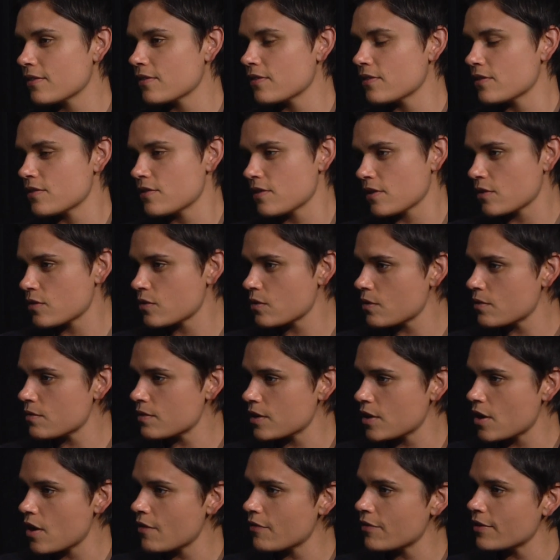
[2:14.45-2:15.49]
the Sixers
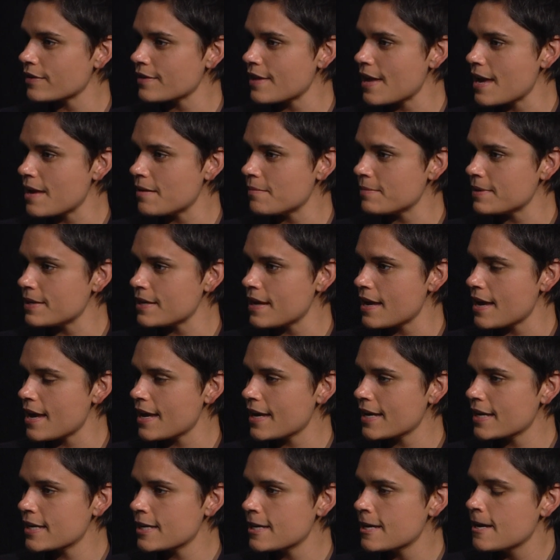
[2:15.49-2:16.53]
and covering the
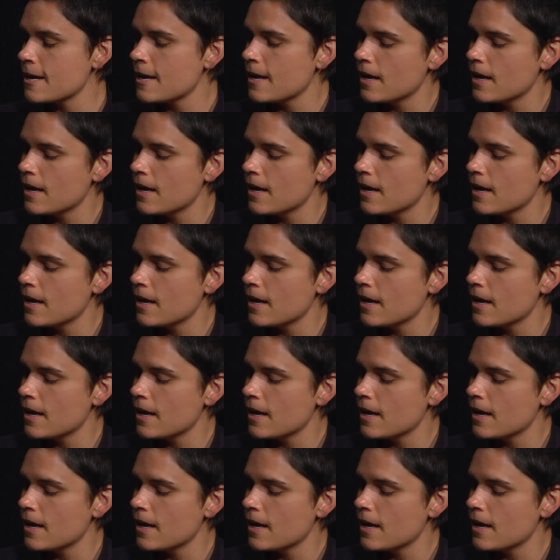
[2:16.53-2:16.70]
NBA.